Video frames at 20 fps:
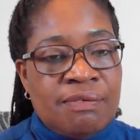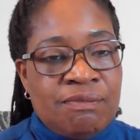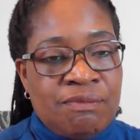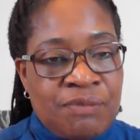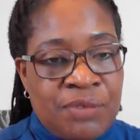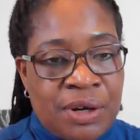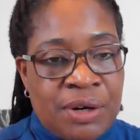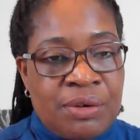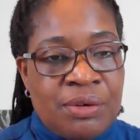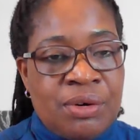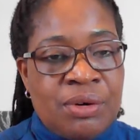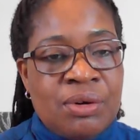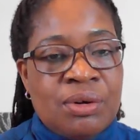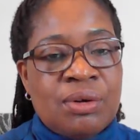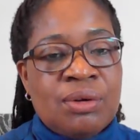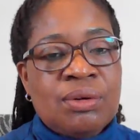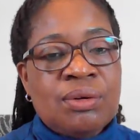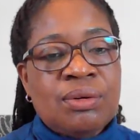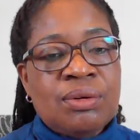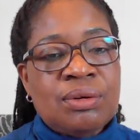
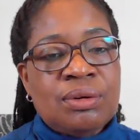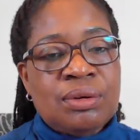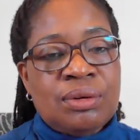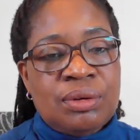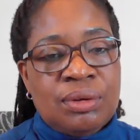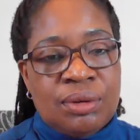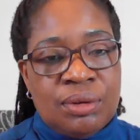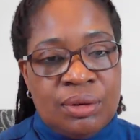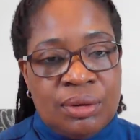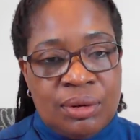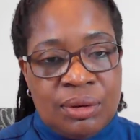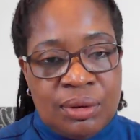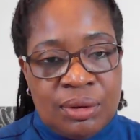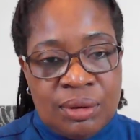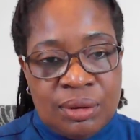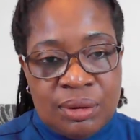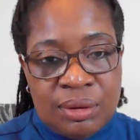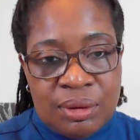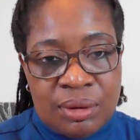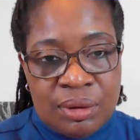Pharaoh
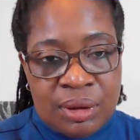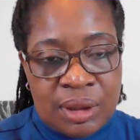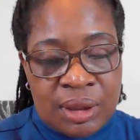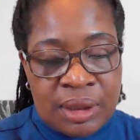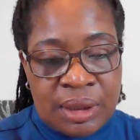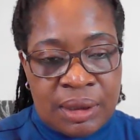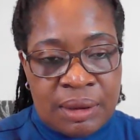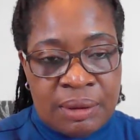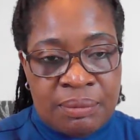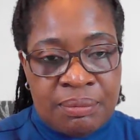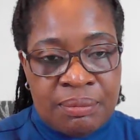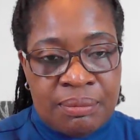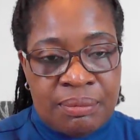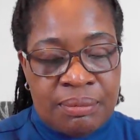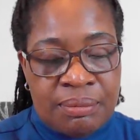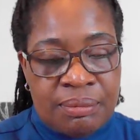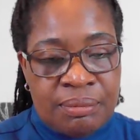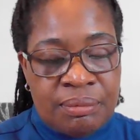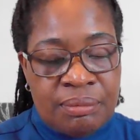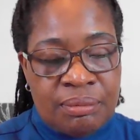had
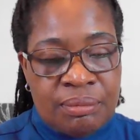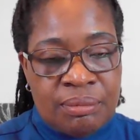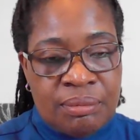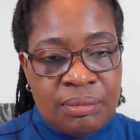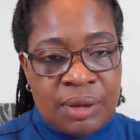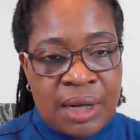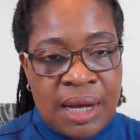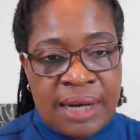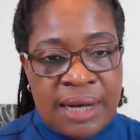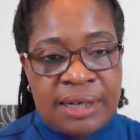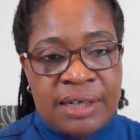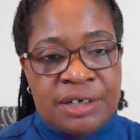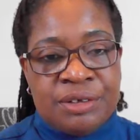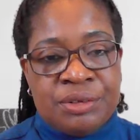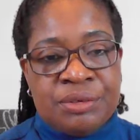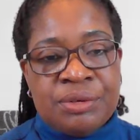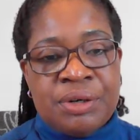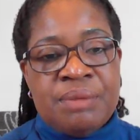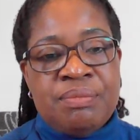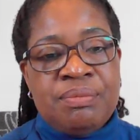the
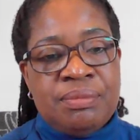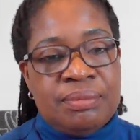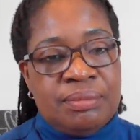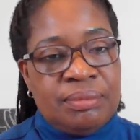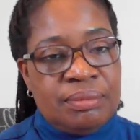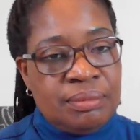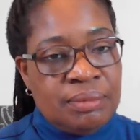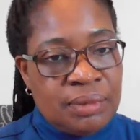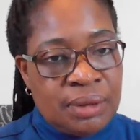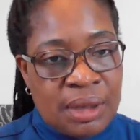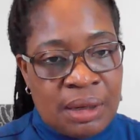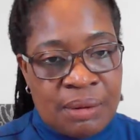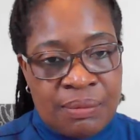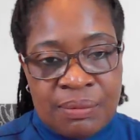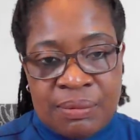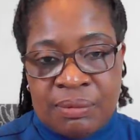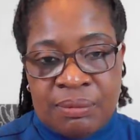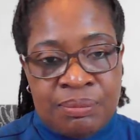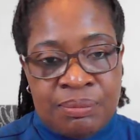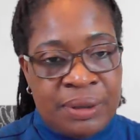dream,
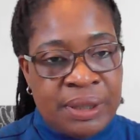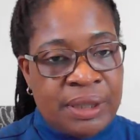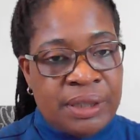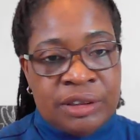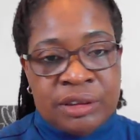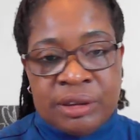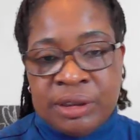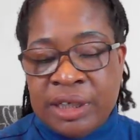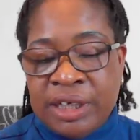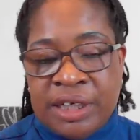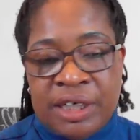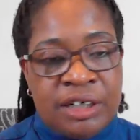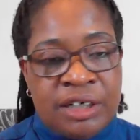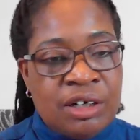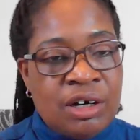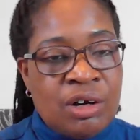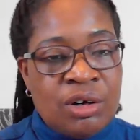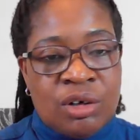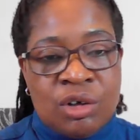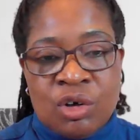but he did
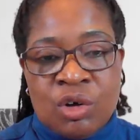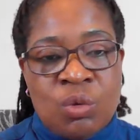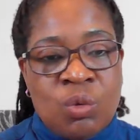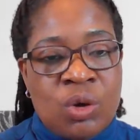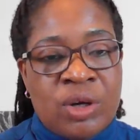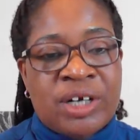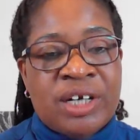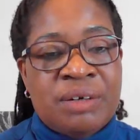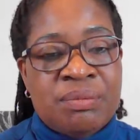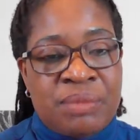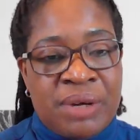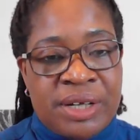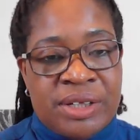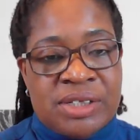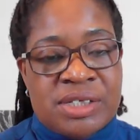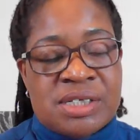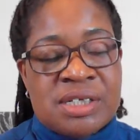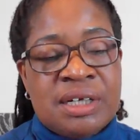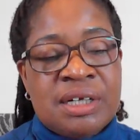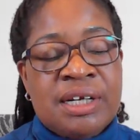not know what it
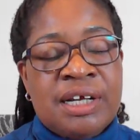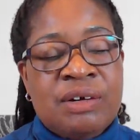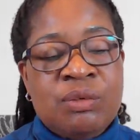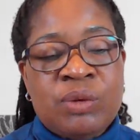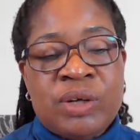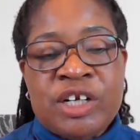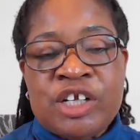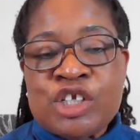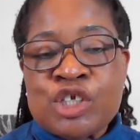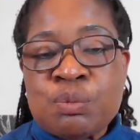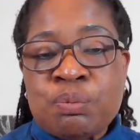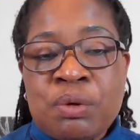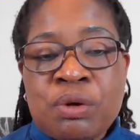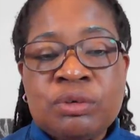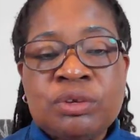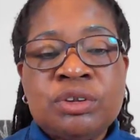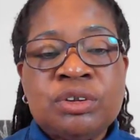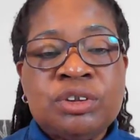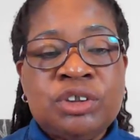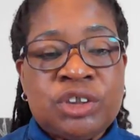meant. And then when he
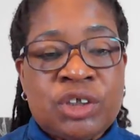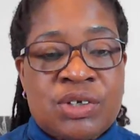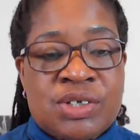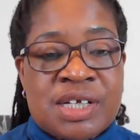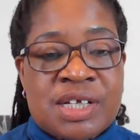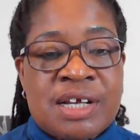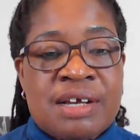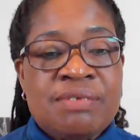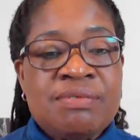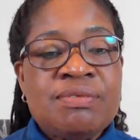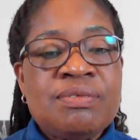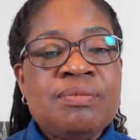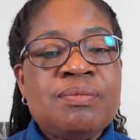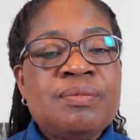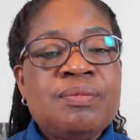spoke to Joseph,